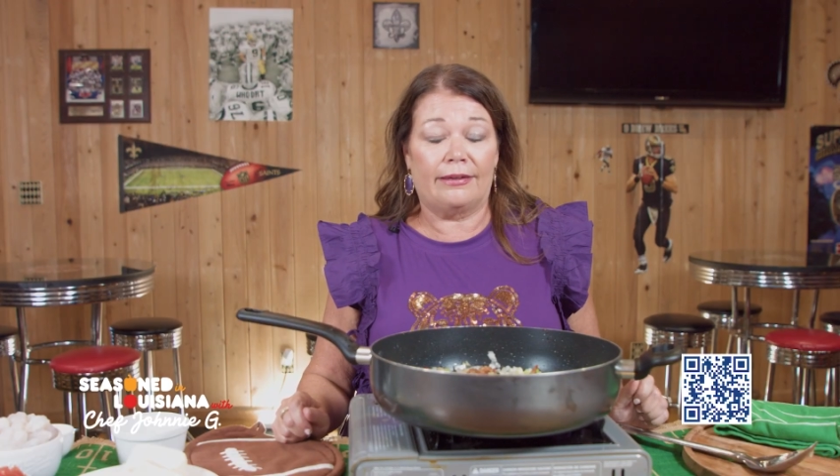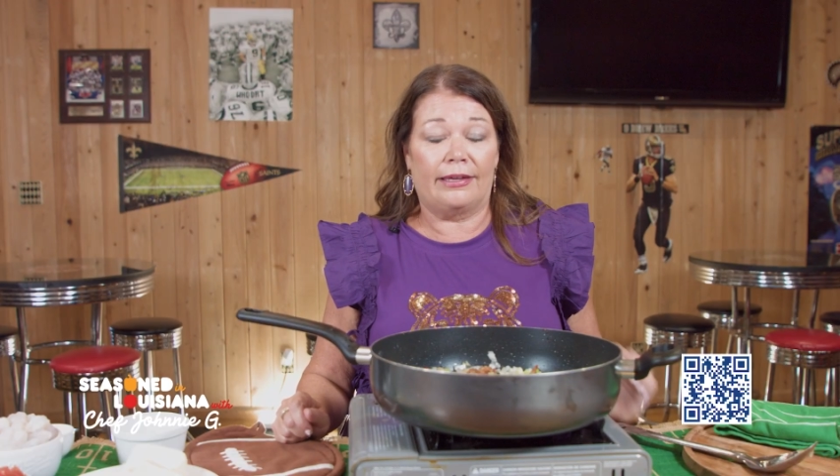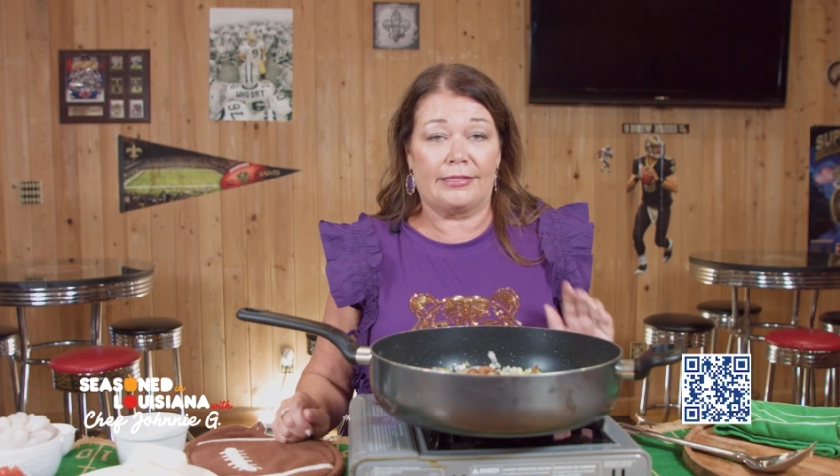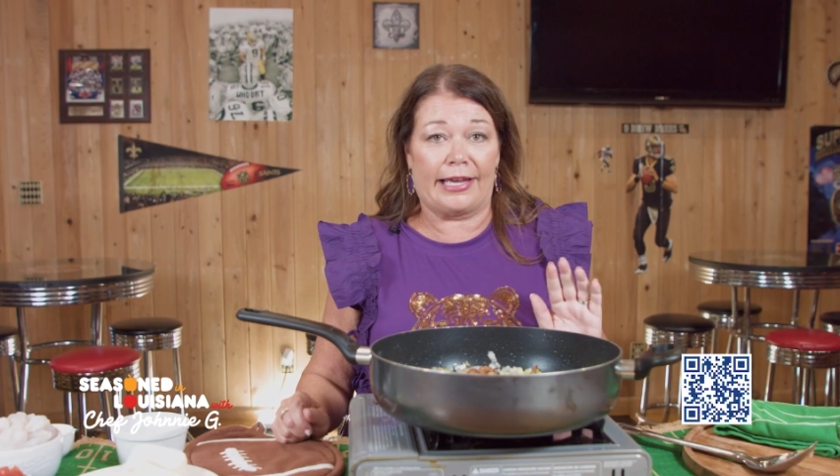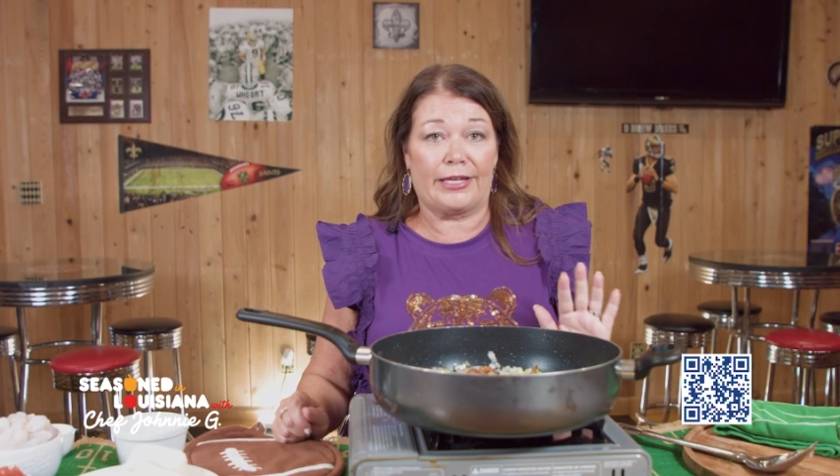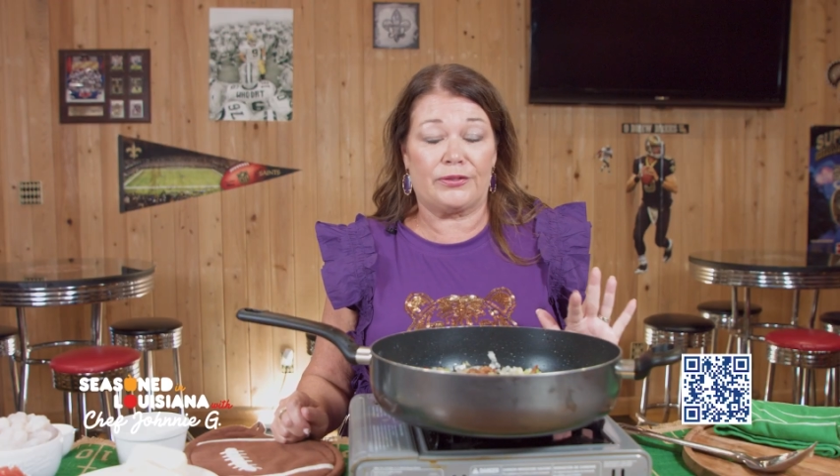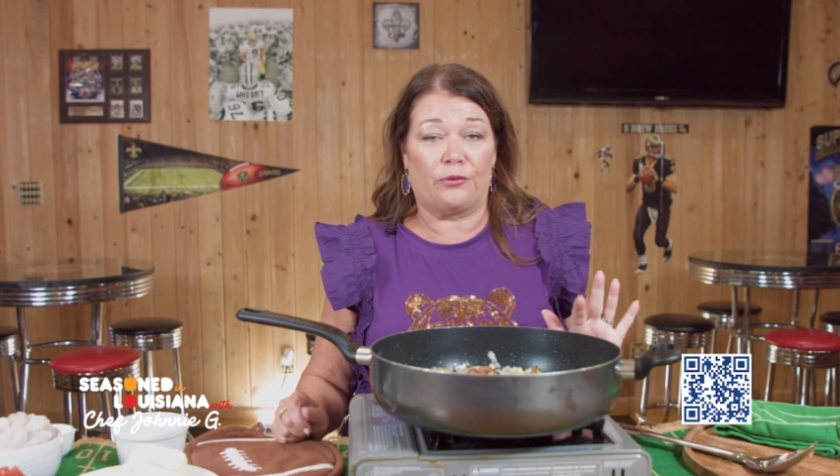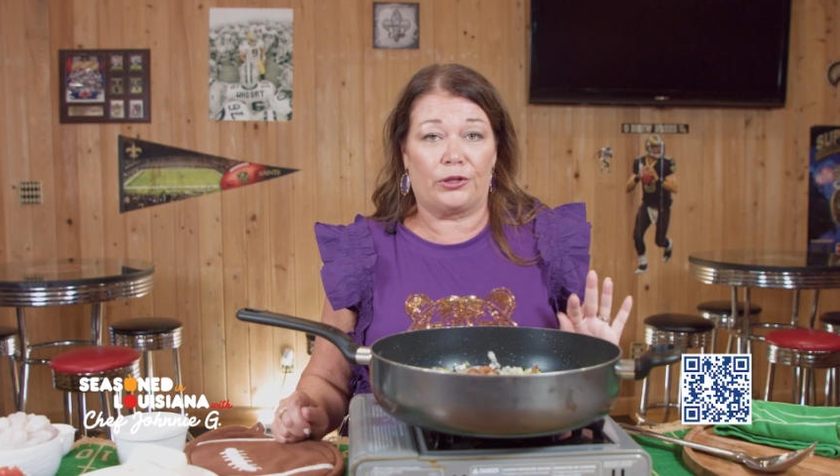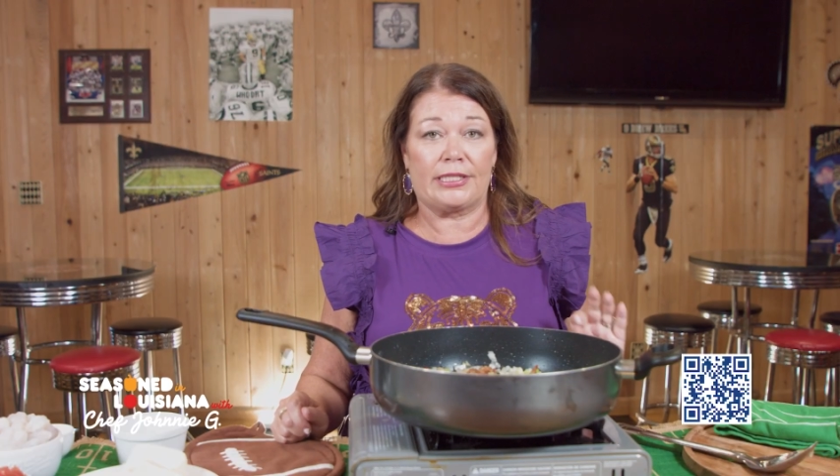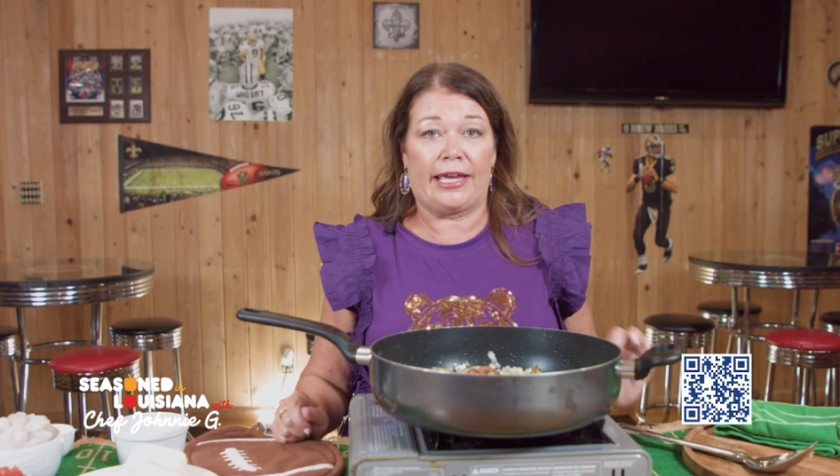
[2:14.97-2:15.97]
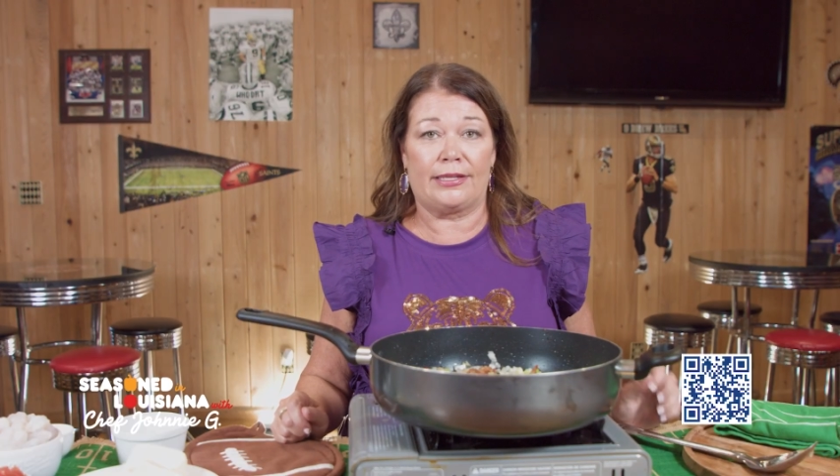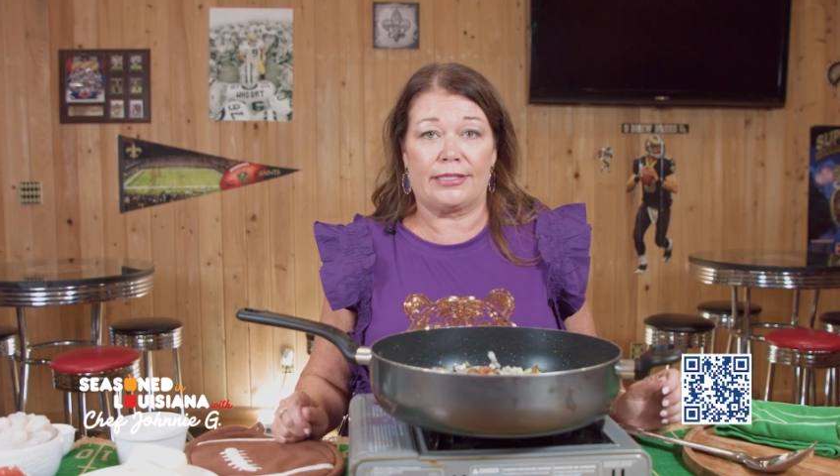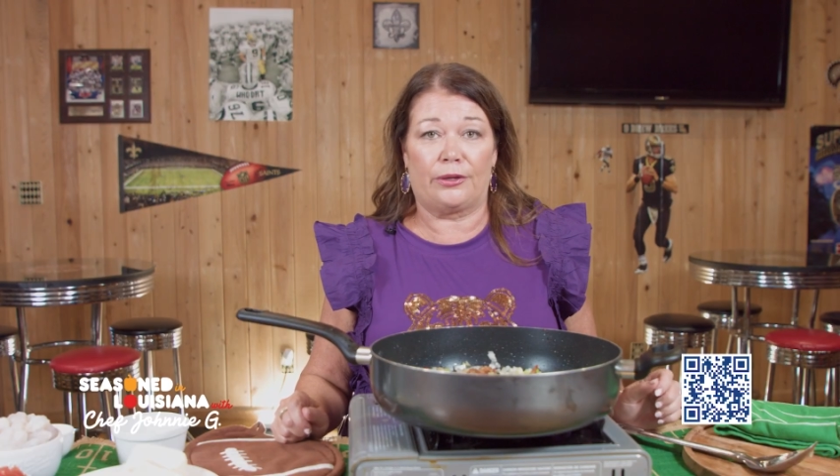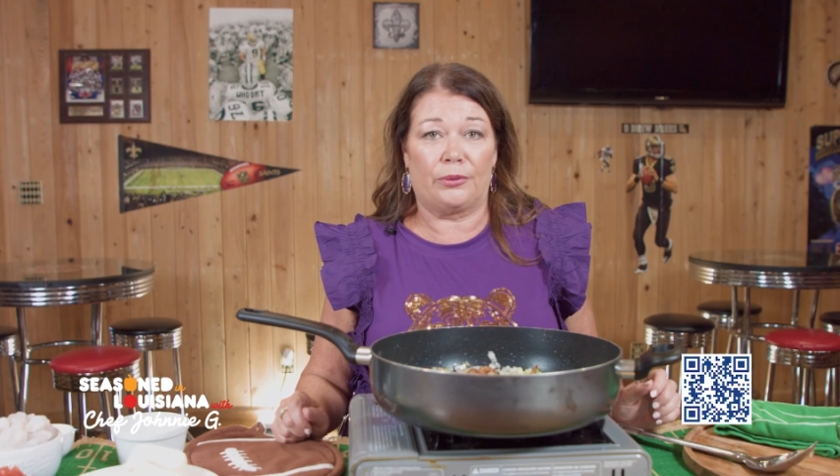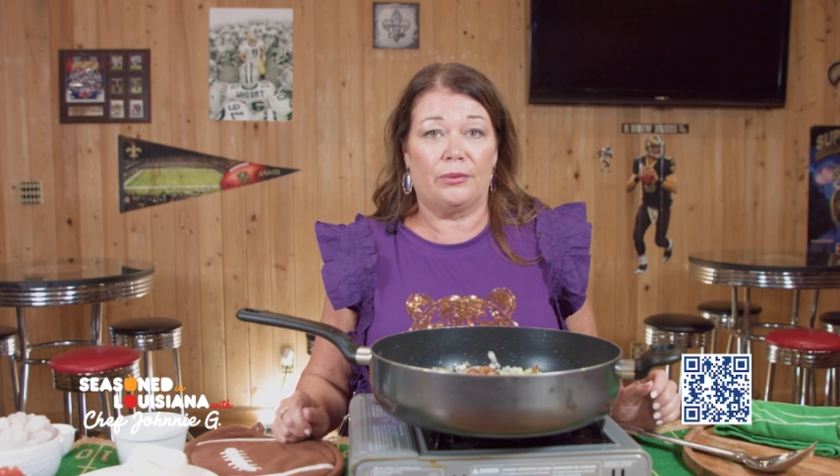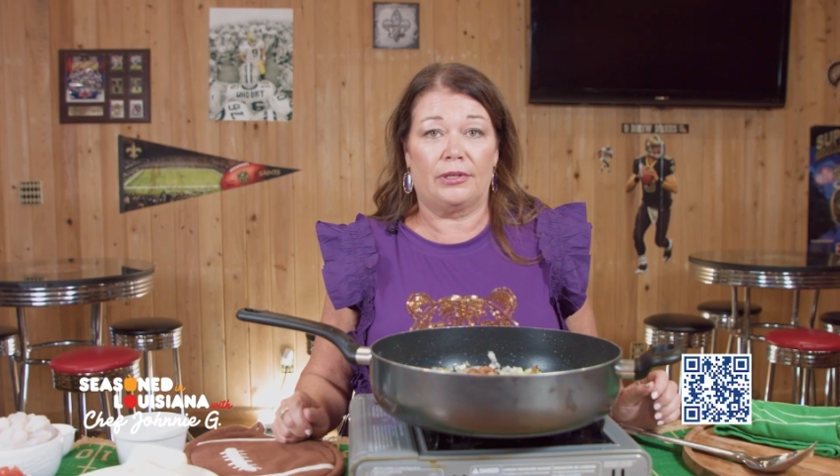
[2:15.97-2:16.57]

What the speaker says: is asked for is queso.